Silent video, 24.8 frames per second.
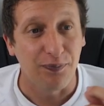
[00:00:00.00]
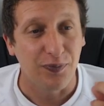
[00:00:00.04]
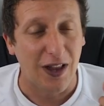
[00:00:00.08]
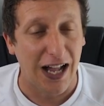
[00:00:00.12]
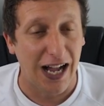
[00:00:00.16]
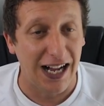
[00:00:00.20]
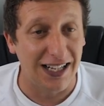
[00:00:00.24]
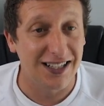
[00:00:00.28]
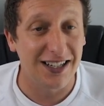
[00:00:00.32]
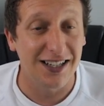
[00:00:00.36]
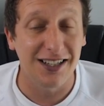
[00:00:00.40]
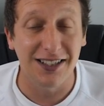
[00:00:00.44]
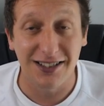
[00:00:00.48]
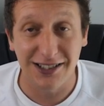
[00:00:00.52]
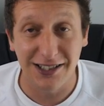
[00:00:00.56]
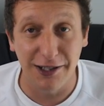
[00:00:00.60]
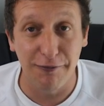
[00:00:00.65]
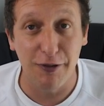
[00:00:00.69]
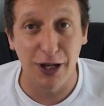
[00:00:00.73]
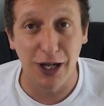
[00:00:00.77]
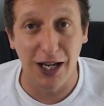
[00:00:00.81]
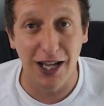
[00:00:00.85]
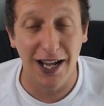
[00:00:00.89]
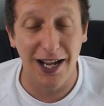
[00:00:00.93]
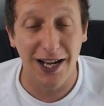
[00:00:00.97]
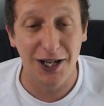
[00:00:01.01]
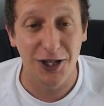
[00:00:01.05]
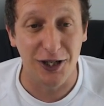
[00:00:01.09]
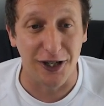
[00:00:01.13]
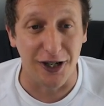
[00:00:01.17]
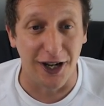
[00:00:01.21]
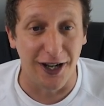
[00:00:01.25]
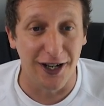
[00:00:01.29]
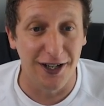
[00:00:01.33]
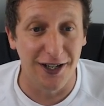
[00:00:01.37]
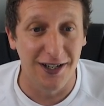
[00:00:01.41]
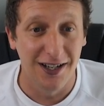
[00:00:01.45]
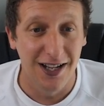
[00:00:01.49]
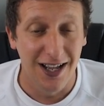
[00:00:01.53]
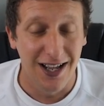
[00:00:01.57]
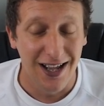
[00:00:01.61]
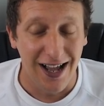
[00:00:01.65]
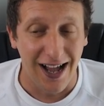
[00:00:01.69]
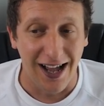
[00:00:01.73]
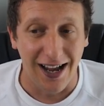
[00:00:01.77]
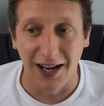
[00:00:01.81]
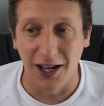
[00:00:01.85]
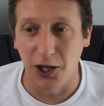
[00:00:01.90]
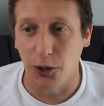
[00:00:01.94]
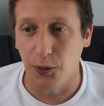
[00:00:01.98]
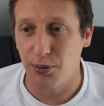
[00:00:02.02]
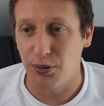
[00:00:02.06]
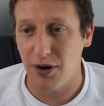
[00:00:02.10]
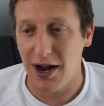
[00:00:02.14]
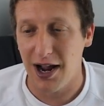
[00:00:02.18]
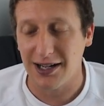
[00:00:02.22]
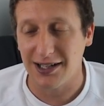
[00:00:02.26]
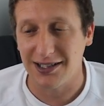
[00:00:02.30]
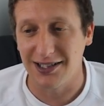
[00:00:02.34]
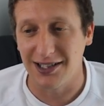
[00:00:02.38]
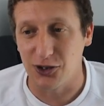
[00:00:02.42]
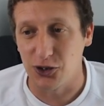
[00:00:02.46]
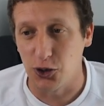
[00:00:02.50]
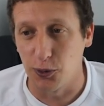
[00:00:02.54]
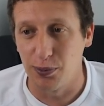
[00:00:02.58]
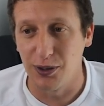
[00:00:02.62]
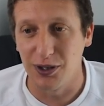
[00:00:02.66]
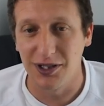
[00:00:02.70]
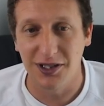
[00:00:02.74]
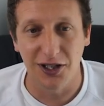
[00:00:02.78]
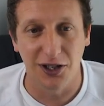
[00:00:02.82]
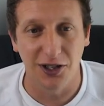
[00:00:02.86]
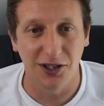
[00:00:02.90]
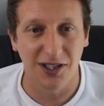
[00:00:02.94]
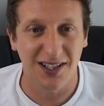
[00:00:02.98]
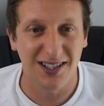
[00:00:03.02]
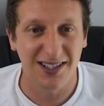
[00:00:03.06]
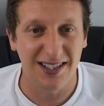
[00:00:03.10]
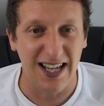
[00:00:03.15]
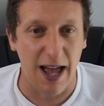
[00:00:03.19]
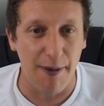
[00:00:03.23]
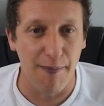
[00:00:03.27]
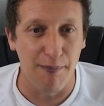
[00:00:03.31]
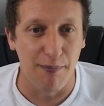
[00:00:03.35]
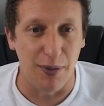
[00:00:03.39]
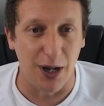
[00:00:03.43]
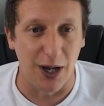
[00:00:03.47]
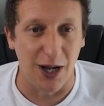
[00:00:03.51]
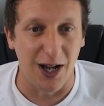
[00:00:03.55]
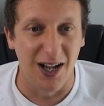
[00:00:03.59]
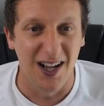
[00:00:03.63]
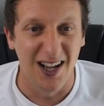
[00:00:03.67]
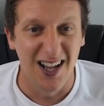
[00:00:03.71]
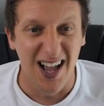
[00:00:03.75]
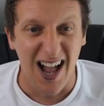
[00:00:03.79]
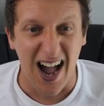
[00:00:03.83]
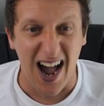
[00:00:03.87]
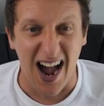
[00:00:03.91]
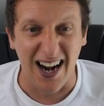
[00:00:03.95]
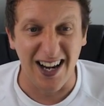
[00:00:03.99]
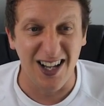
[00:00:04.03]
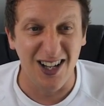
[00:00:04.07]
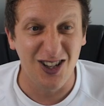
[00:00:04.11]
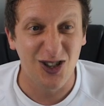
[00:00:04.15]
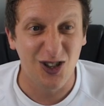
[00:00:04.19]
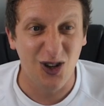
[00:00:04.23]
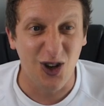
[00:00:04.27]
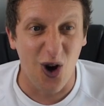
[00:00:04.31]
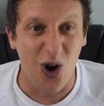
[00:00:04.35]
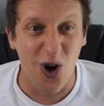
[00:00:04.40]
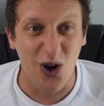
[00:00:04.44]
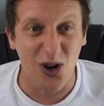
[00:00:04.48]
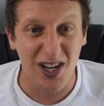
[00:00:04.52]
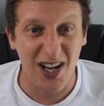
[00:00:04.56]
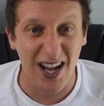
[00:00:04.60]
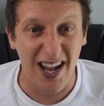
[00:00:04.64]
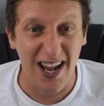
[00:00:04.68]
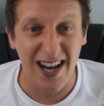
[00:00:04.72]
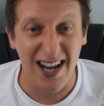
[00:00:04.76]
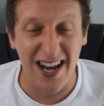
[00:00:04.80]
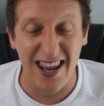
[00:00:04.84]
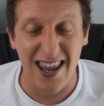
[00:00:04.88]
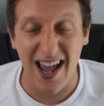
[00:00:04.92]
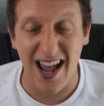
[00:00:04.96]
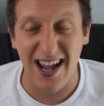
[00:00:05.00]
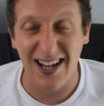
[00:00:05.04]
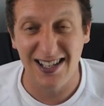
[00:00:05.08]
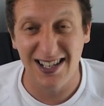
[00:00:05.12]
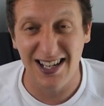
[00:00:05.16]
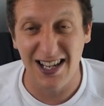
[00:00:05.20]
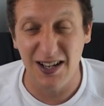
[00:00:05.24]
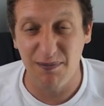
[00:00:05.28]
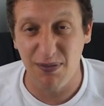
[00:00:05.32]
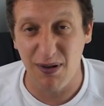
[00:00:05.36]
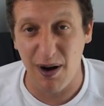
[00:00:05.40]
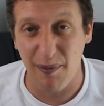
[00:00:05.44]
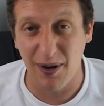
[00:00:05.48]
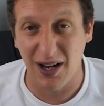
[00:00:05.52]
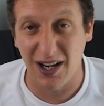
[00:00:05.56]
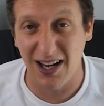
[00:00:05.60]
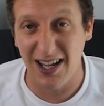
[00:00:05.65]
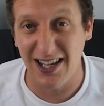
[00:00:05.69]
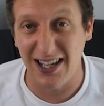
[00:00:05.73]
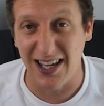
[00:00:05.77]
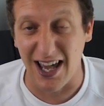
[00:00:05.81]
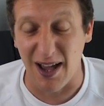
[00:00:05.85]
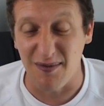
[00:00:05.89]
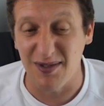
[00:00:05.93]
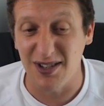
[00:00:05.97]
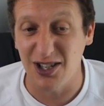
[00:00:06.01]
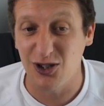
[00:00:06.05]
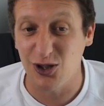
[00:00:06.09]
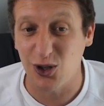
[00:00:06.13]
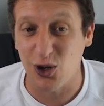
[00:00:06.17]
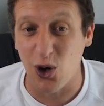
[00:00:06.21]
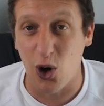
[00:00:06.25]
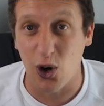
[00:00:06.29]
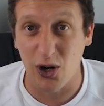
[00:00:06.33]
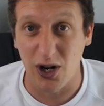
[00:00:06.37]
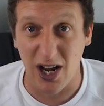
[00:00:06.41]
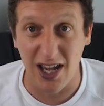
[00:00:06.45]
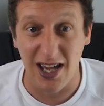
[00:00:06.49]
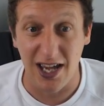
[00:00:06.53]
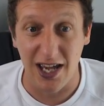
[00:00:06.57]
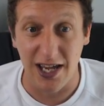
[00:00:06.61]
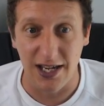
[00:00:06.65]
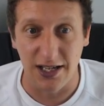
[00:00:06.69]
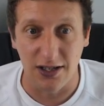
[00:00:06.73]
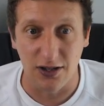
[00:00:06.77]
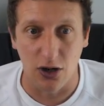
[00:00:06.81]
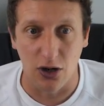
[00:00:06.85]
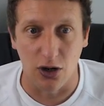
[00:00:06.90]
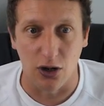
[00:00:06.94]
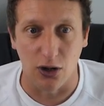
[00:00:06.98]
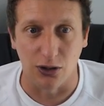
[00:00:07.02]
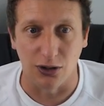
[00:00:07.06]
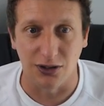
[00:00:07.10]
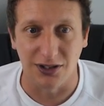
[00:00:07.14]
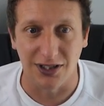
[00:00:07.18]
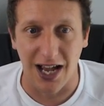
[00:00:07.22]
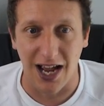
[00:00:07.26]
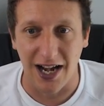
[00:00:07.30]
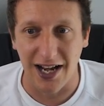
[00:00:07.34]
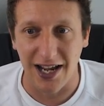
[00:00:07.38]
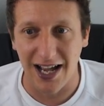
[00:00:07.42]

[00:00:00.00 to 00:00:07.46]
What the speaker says: I did a simulation, a little practice up until December, and he'd scored in the 18 Premier League games, he'd scored 18 goals, and he